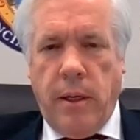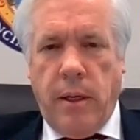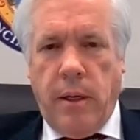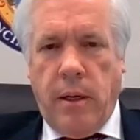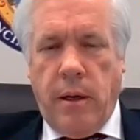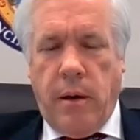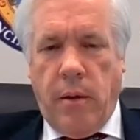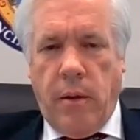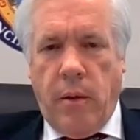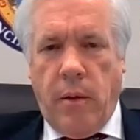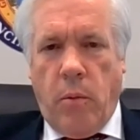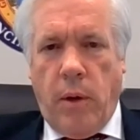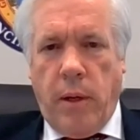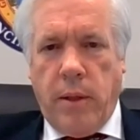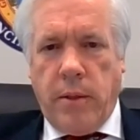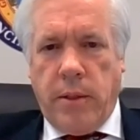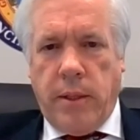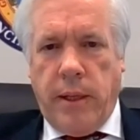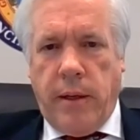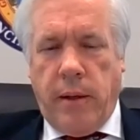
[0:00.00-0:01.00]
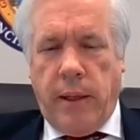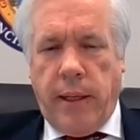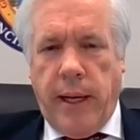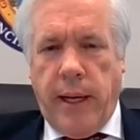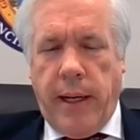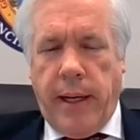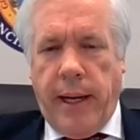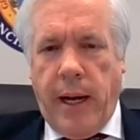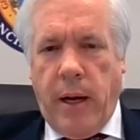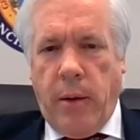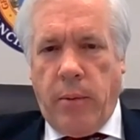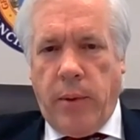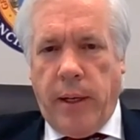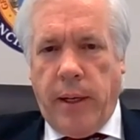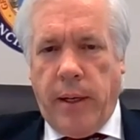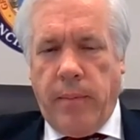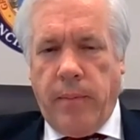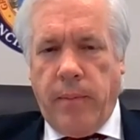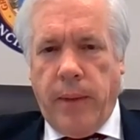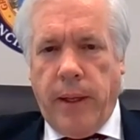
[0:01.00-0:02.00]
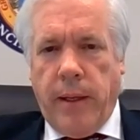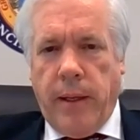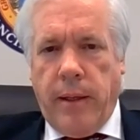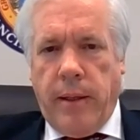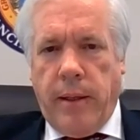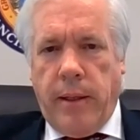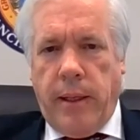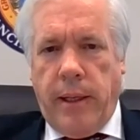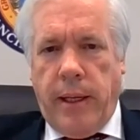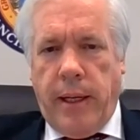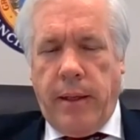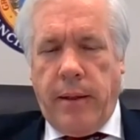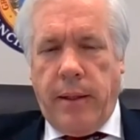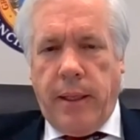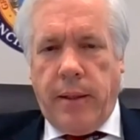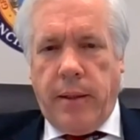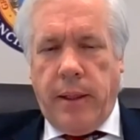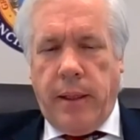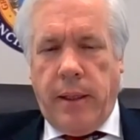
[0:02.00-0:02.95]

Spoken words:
are the ones that are getting out there, and that